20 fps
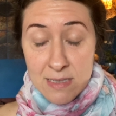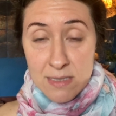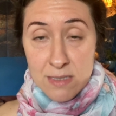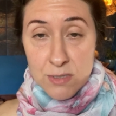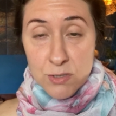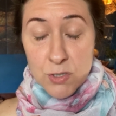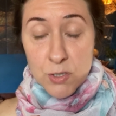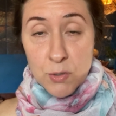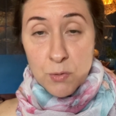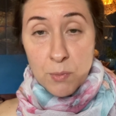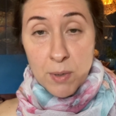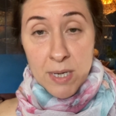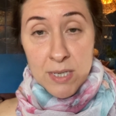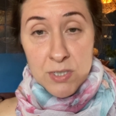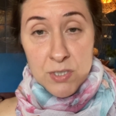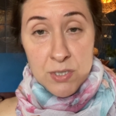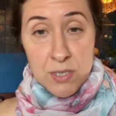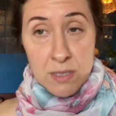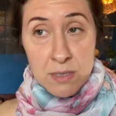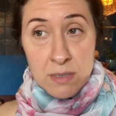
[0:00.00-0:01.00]

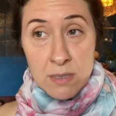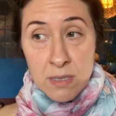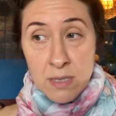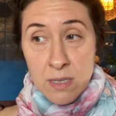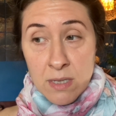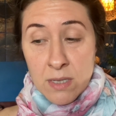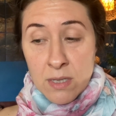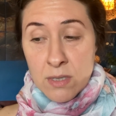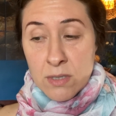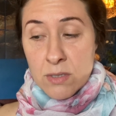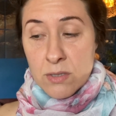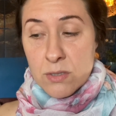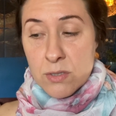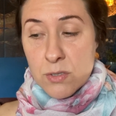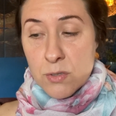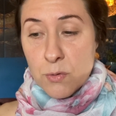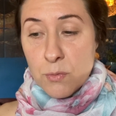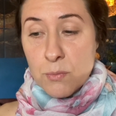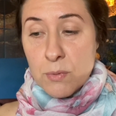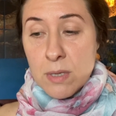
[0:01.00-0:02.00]
situation
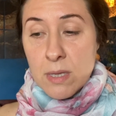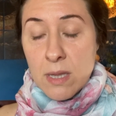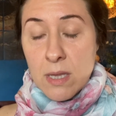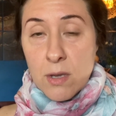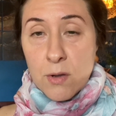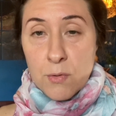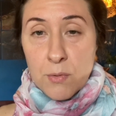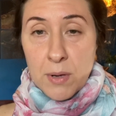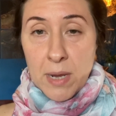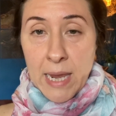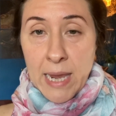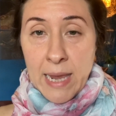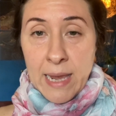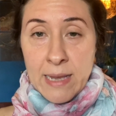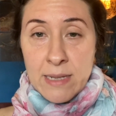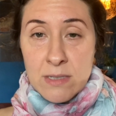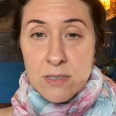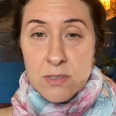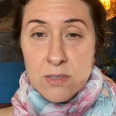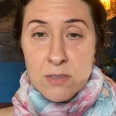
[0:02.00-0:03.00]
to really
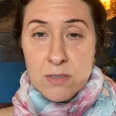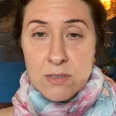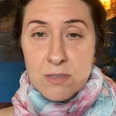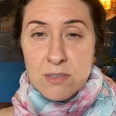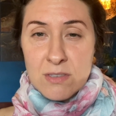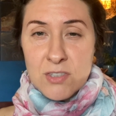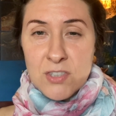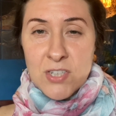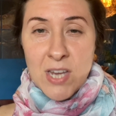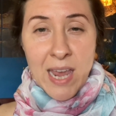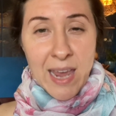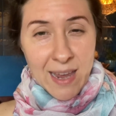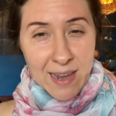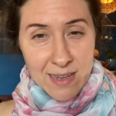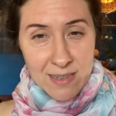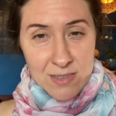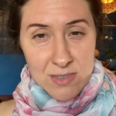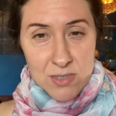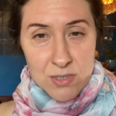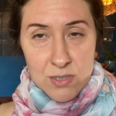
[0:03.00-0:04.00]
create
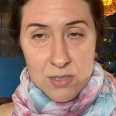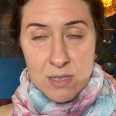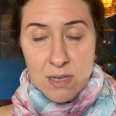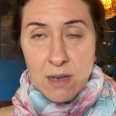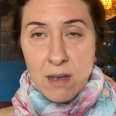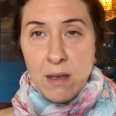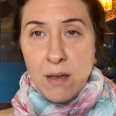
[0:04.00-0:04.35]
change,